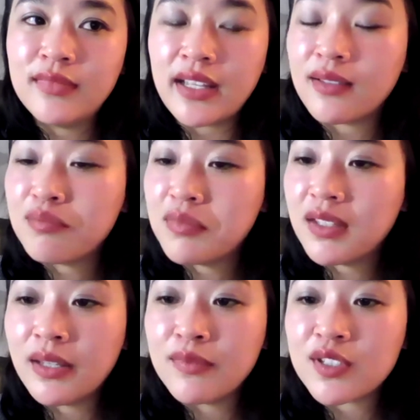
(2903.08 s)
like
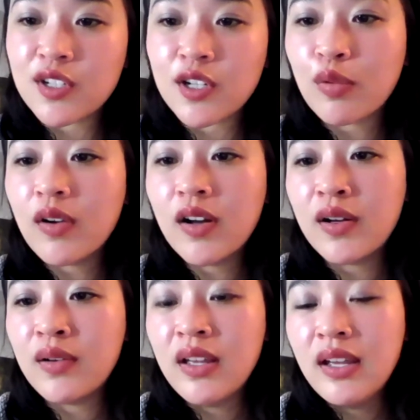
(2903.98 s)
the Lymph Star
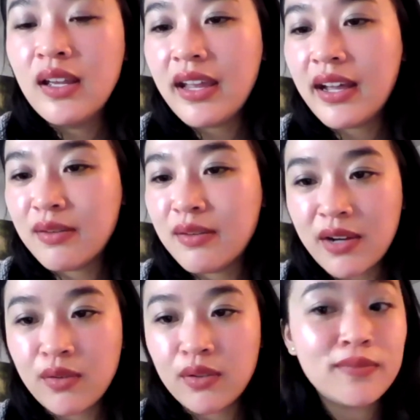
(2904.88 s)
Pro and
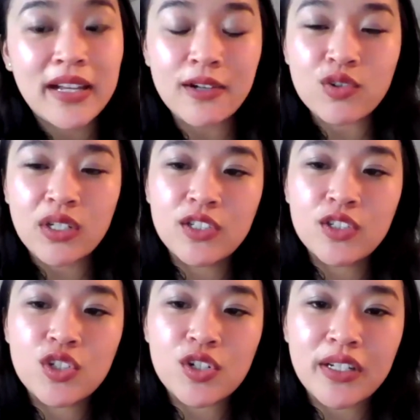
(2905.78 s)
manual lymphatic
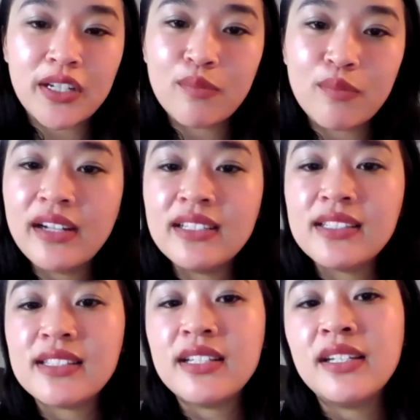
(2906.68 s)
drainage during
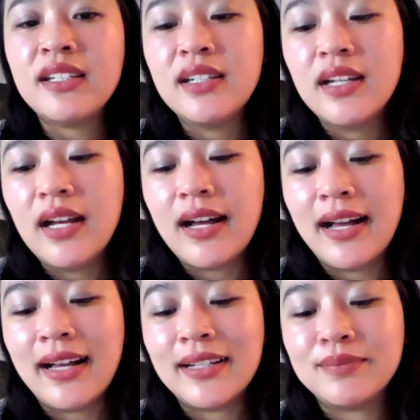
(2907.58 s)
pregnancy.
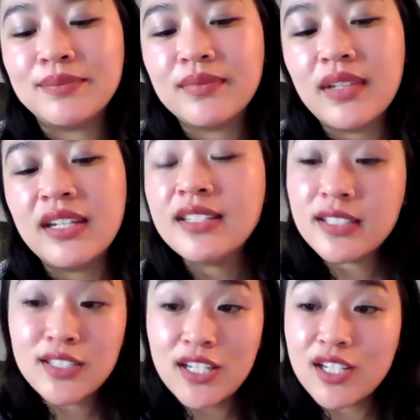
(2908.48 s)
It is
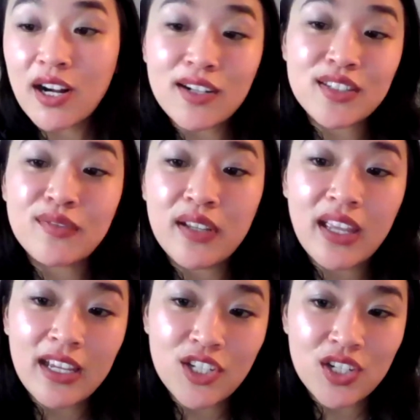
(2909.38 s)
a
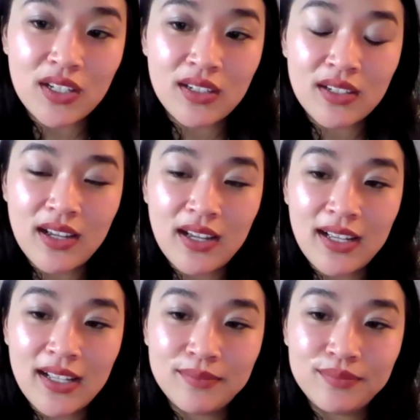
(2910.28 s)
detoxification
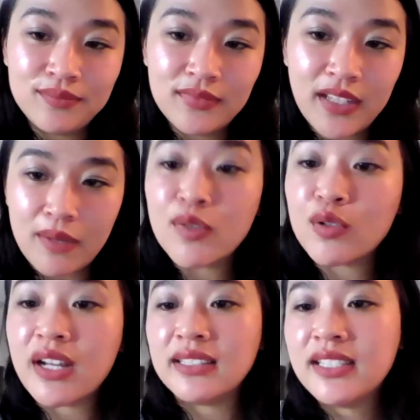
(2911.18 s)
like
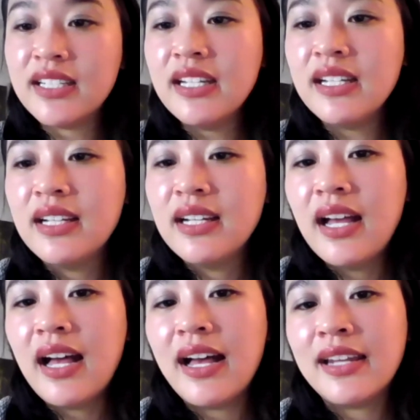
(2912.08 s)
modality.
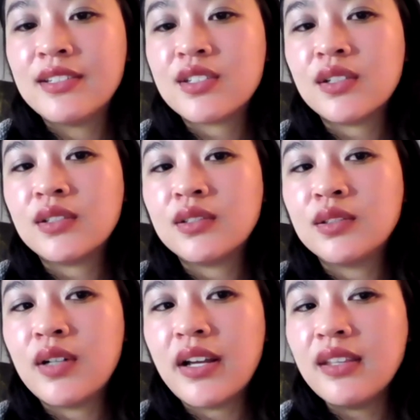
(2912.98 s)
And
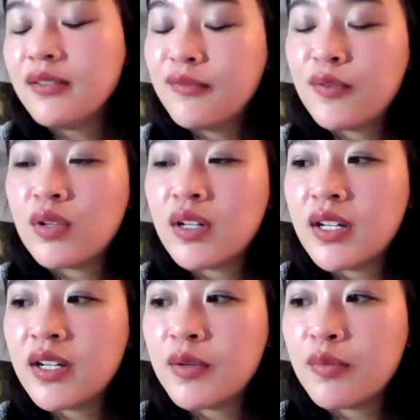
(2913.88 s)
so I think
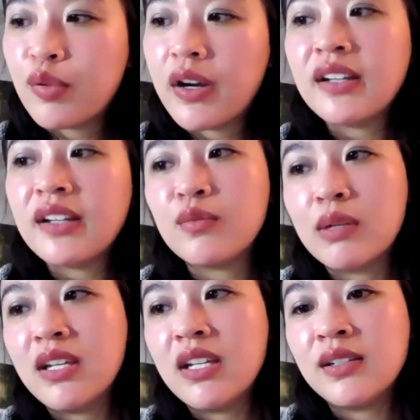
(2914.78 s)
for pregnant
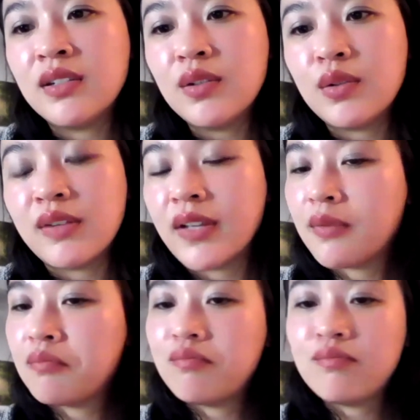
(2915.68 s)
women who have like